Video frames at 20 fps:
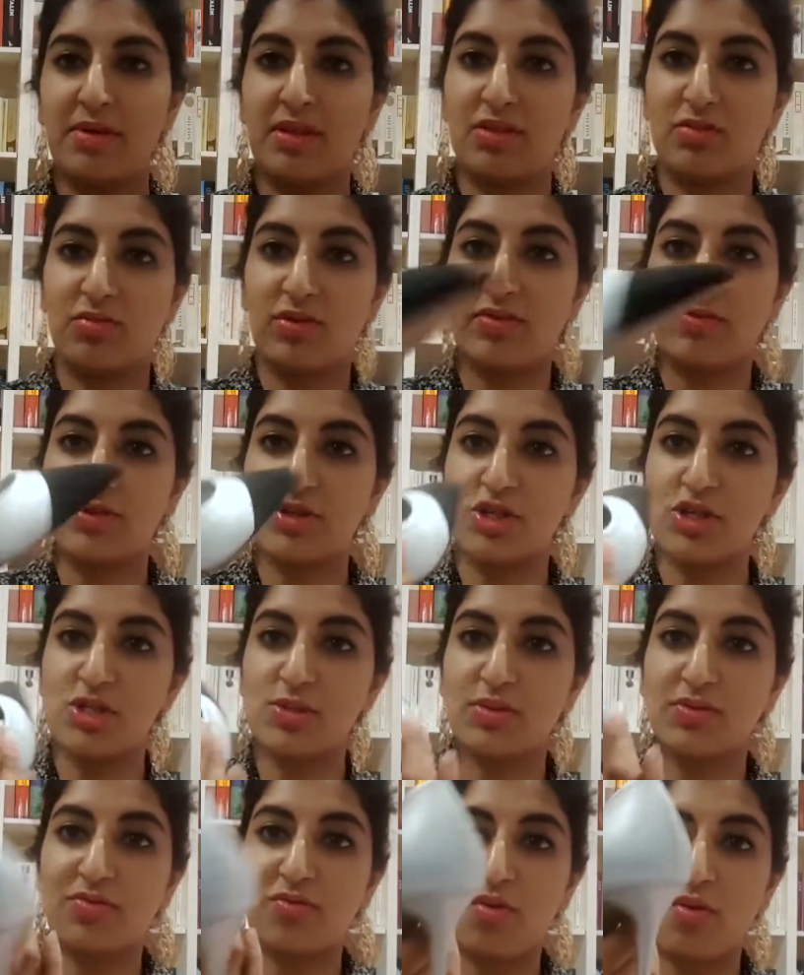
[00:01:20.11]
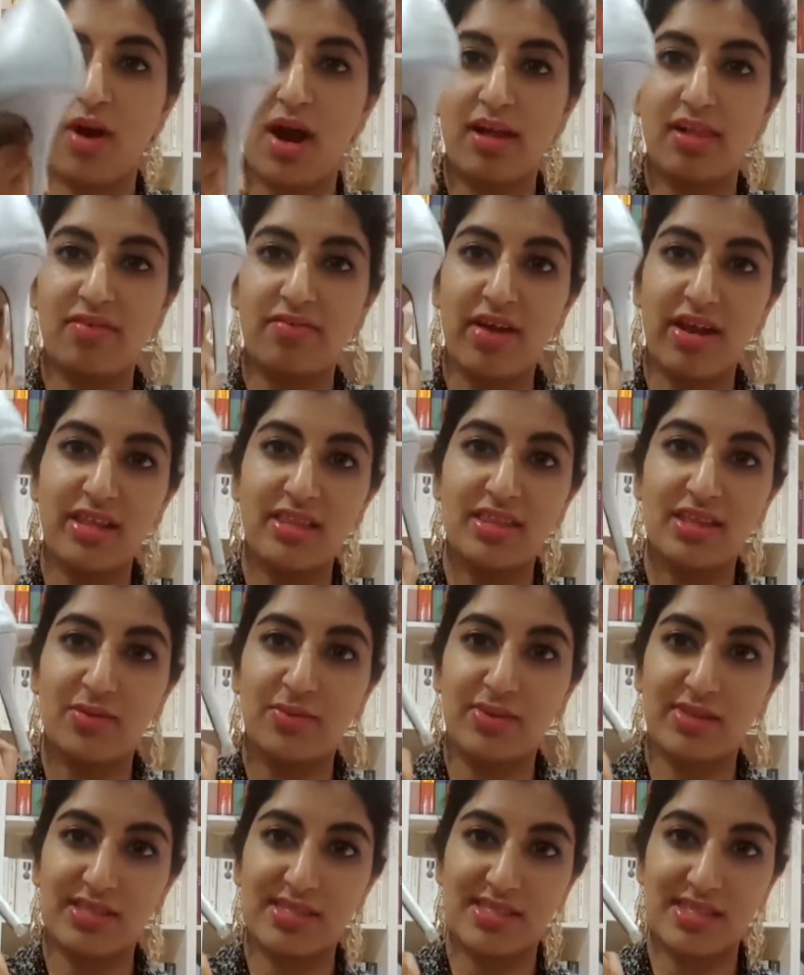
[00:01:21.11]
me thrift shoes before, I love anything
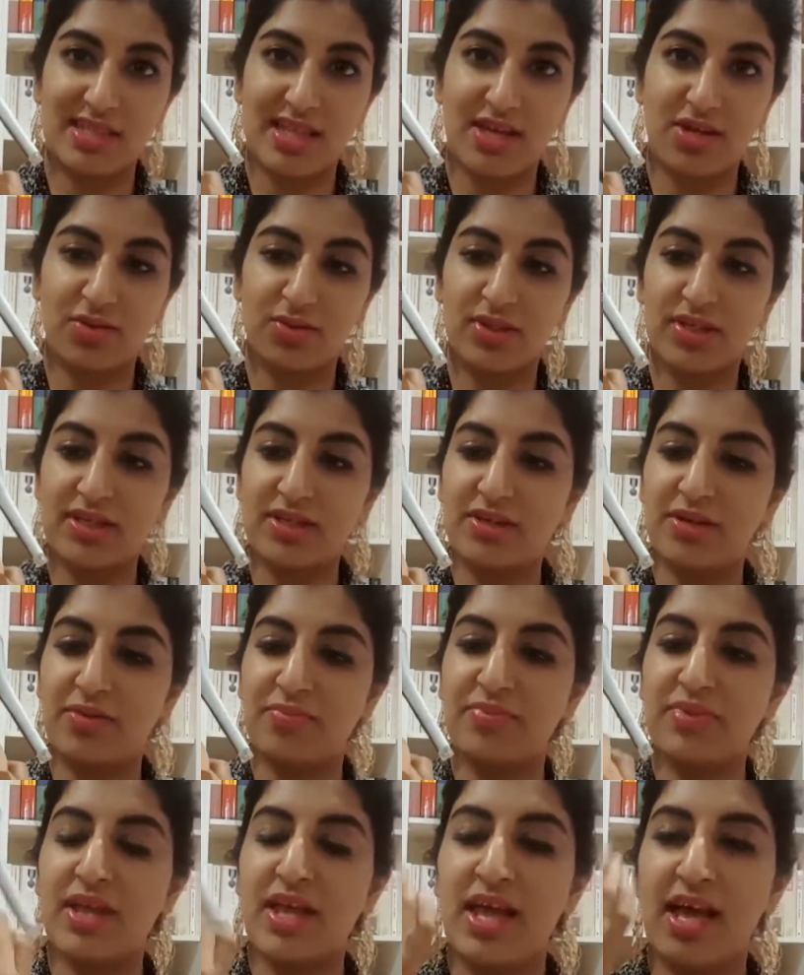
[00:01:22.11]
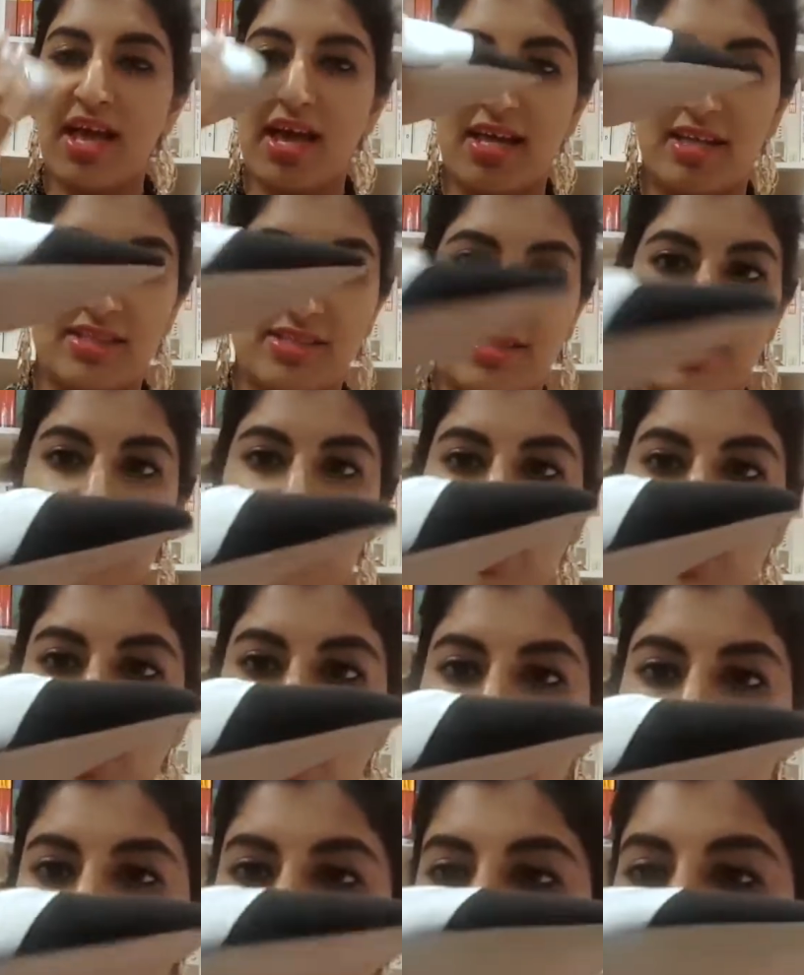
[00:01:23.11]
with a stiletto heel. And so
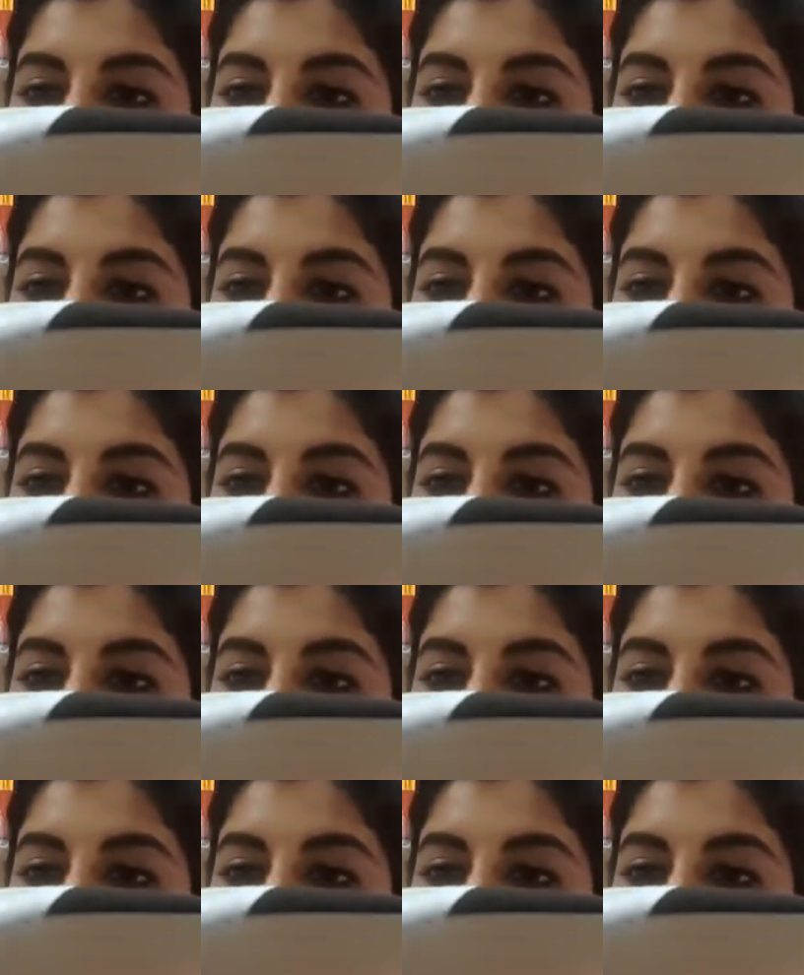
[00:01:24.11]
those